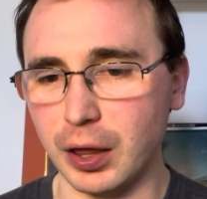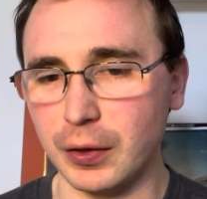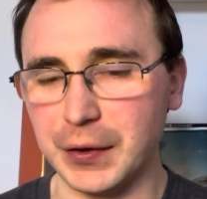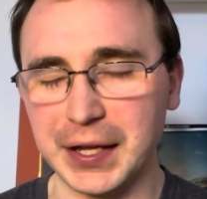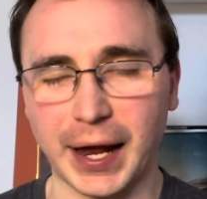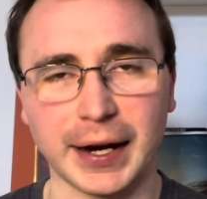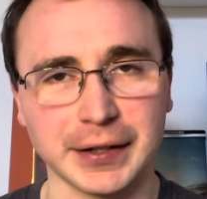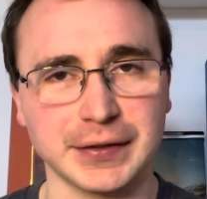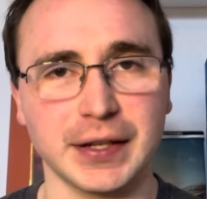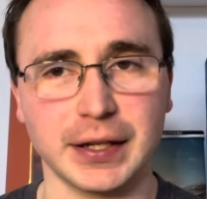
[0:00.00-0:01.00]
the
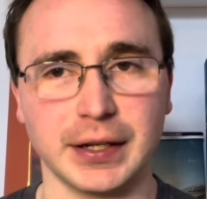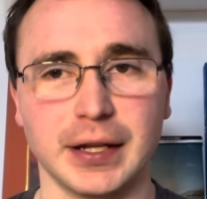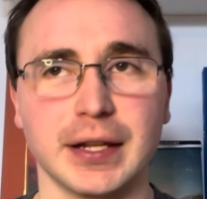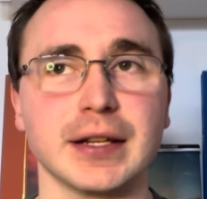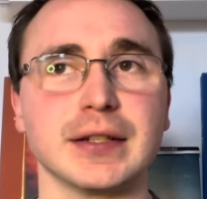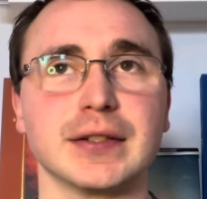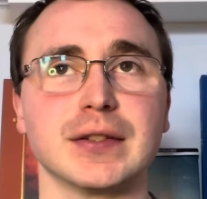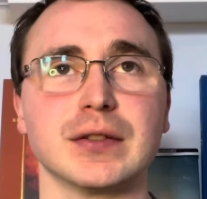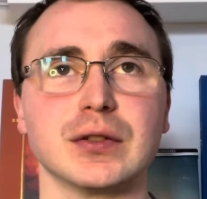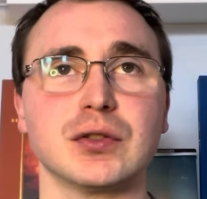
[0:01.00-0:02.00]
acting
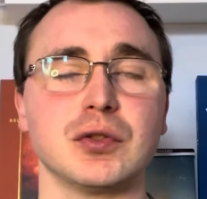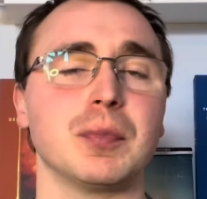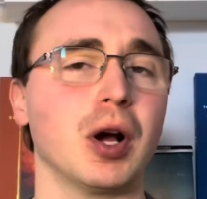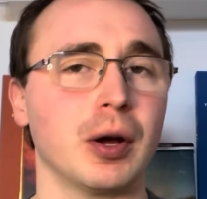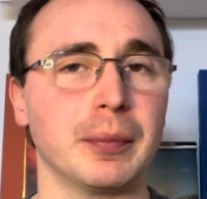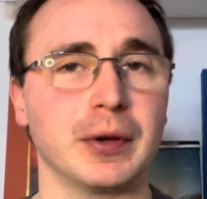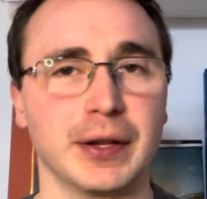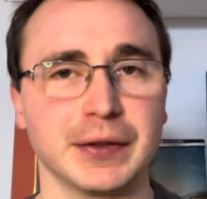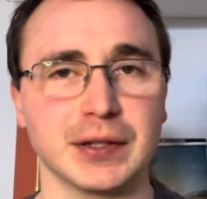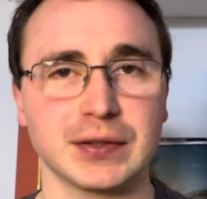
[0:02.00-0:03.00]
is superb
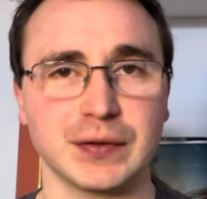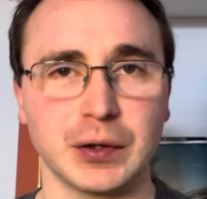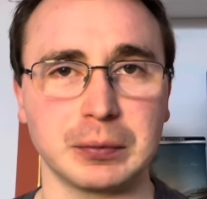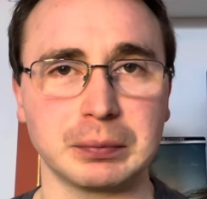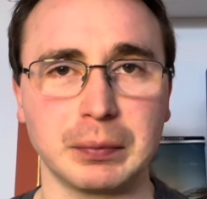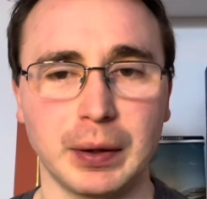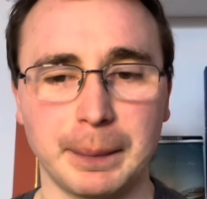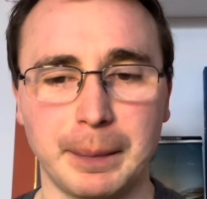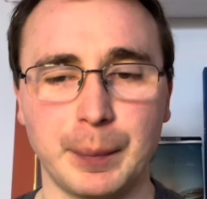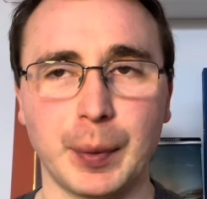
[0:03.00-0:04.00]
in this film.
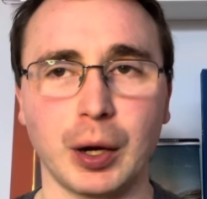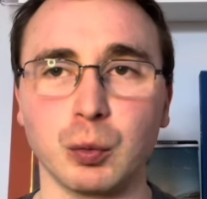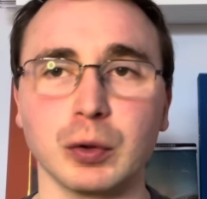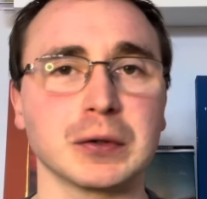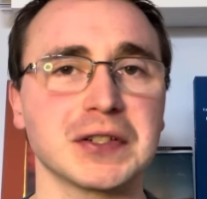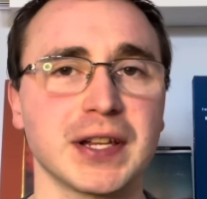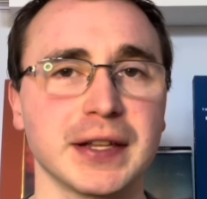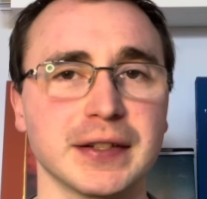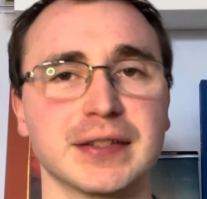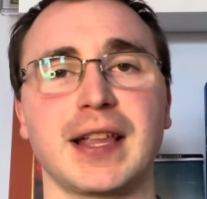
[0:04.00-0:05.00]
But I will say
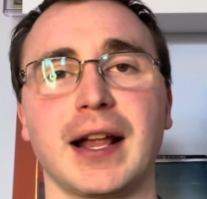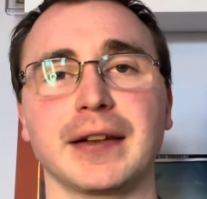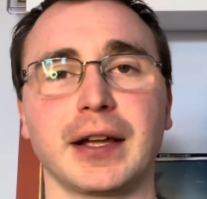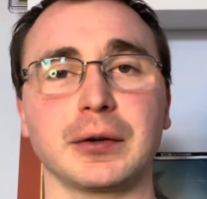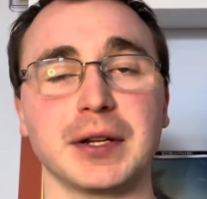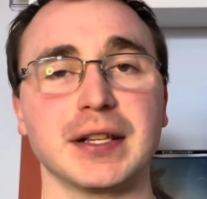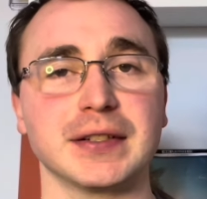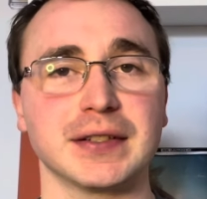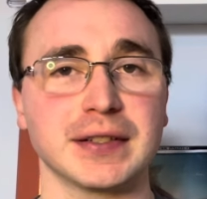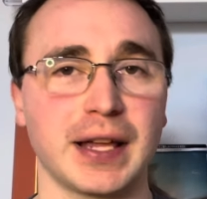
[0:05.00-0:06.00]
the standout
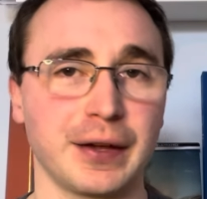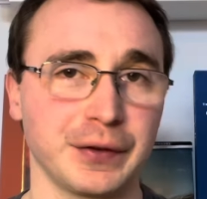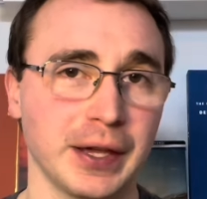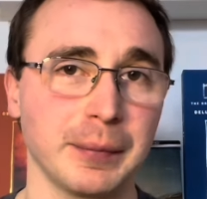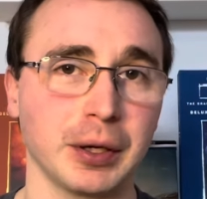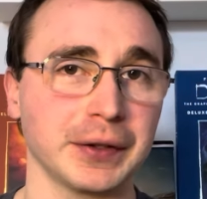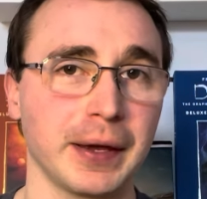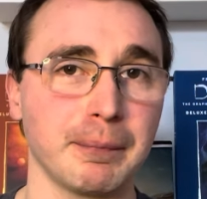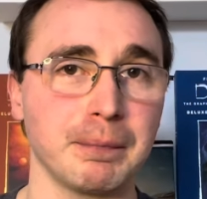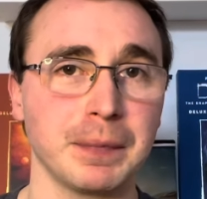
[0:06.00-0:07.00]
is Javier
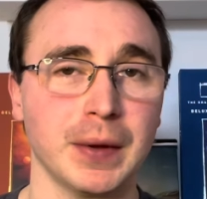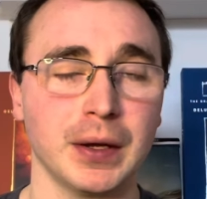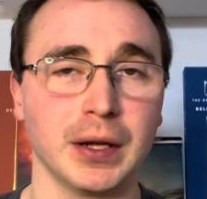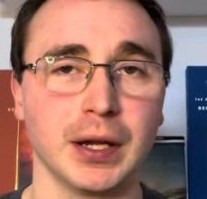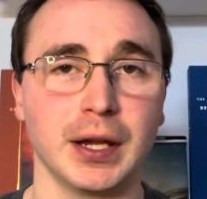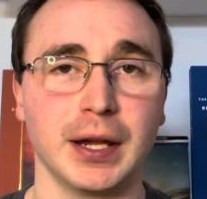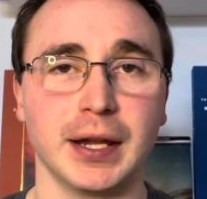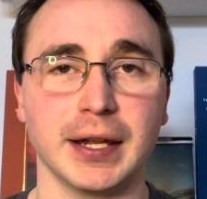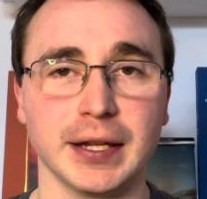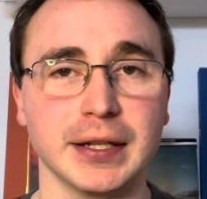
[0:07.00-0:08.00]
Bardem.
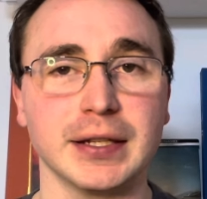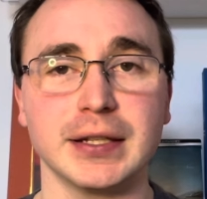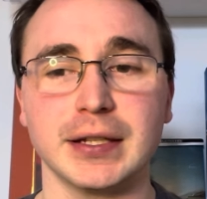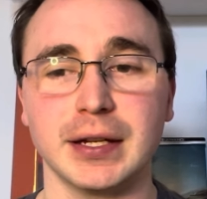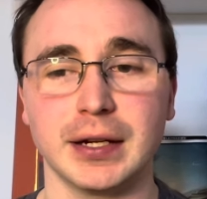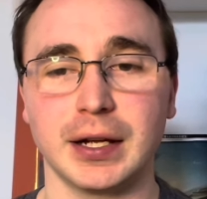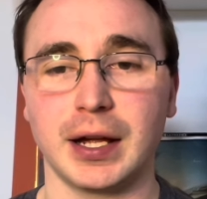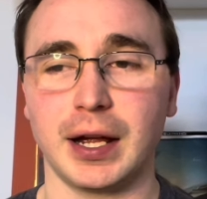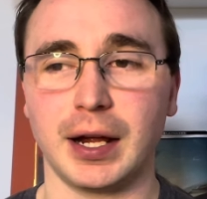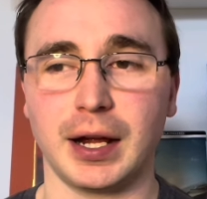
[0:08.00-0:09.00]
He,
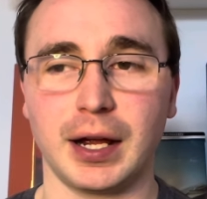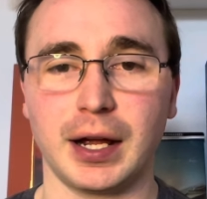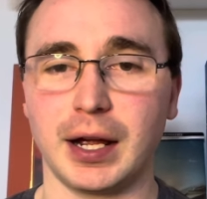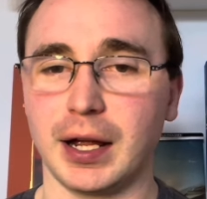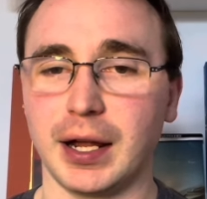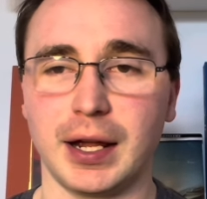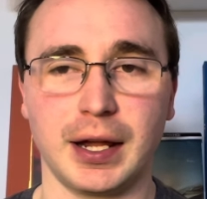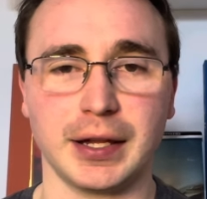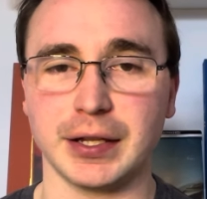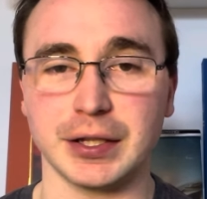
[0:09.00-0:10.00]

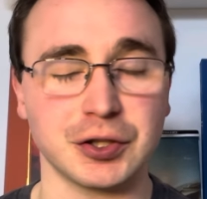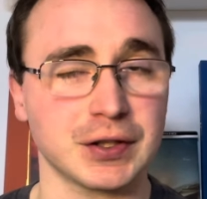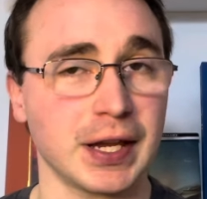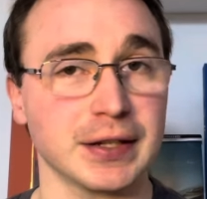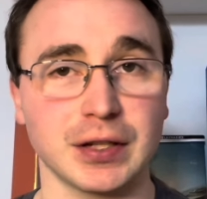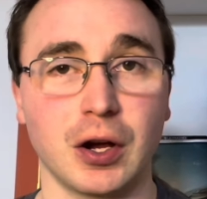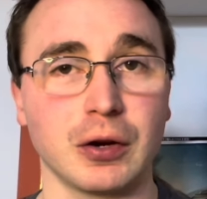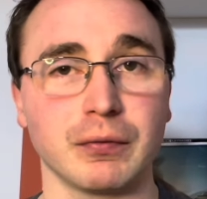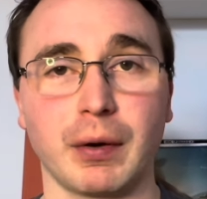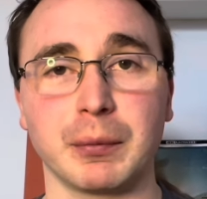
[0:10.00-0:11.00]
he just hits a
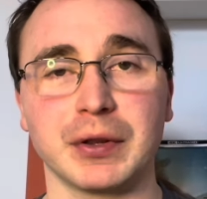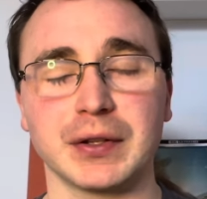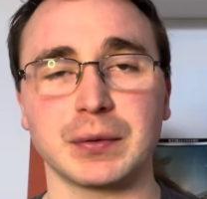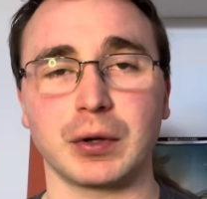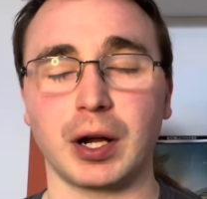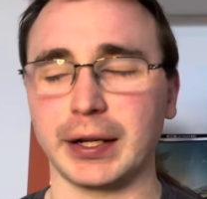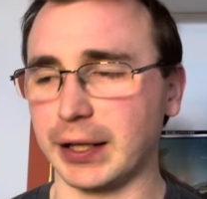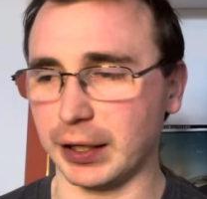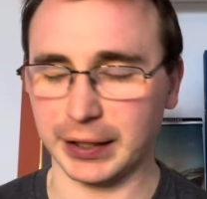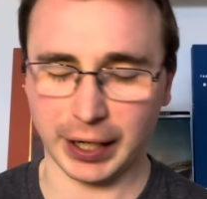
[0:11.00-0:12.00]
home run with this one. I,
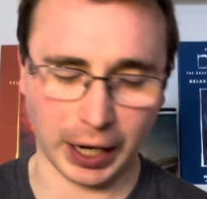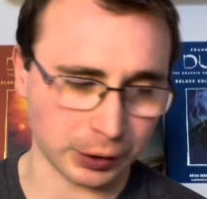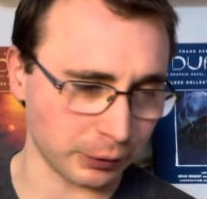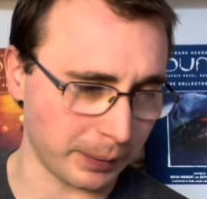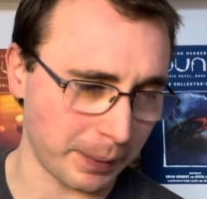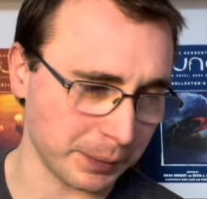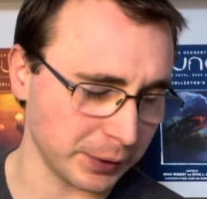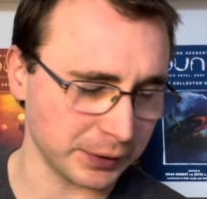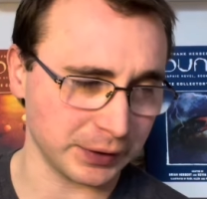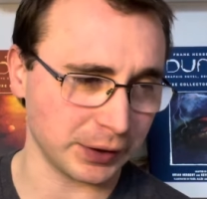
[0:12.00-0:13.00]
I cannot remember the